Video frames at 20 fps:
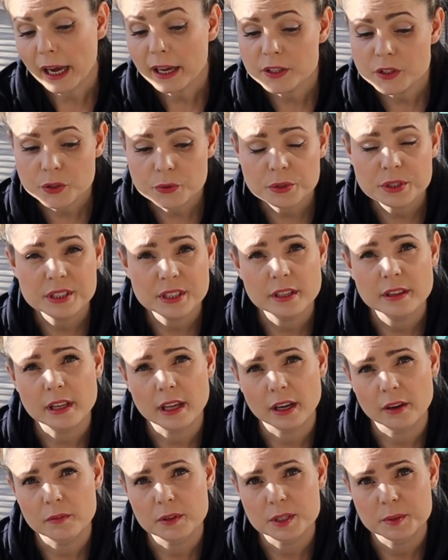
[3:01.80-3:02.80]
I do see
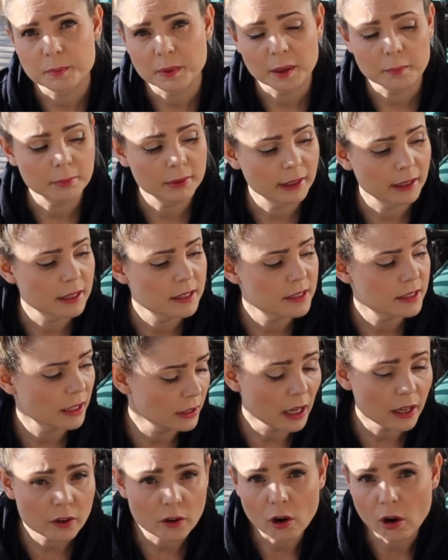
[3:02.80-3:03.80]
that with my plants.
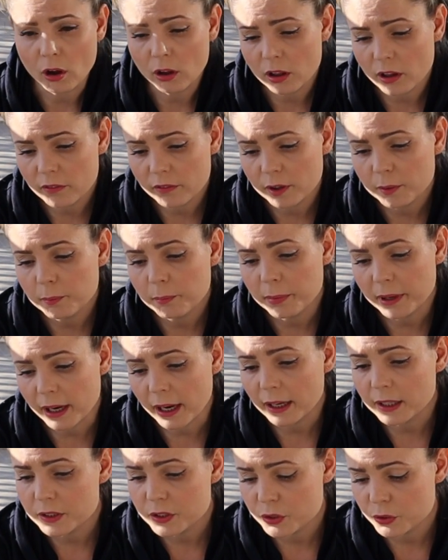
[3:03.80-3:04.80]
Not all of them, but
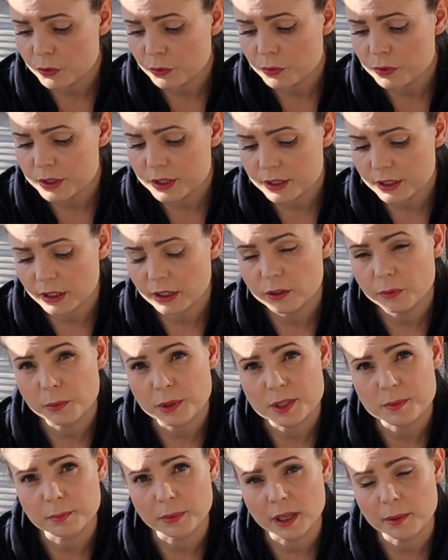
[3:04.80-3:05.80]
I do see it
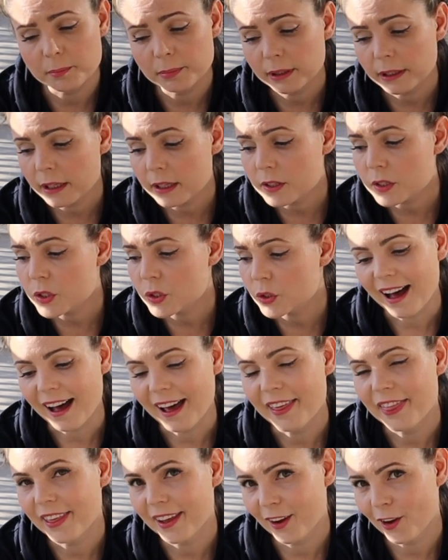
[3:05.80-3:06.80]
with my plants.
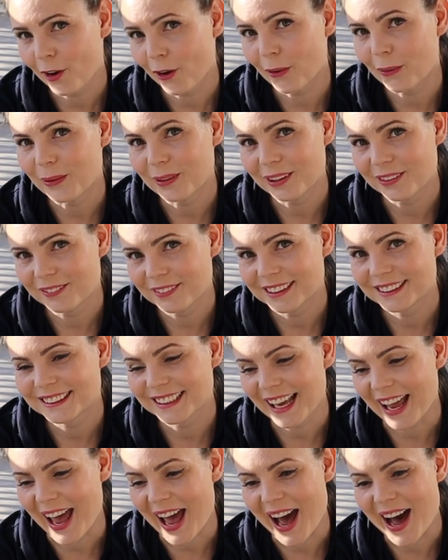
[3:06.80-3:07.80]
I think all of us
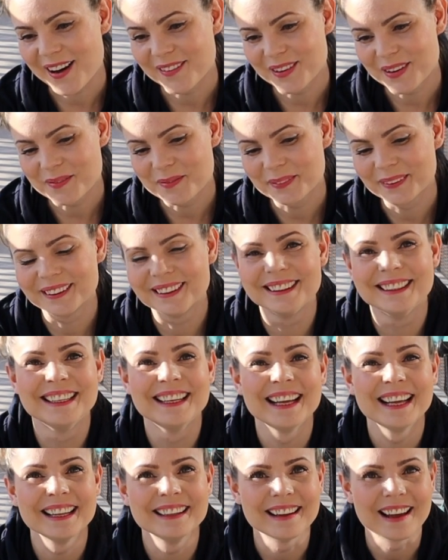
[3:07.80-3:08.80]
have them
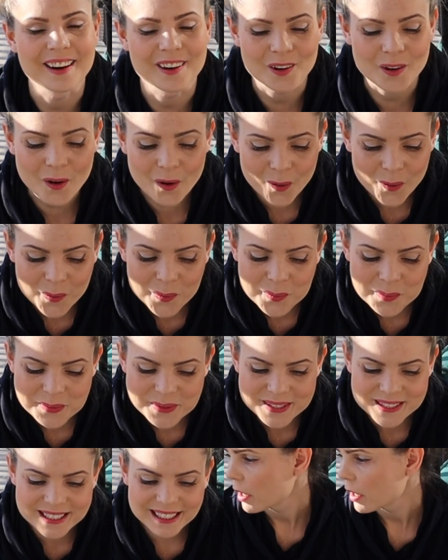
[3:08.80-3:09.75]
in our homes.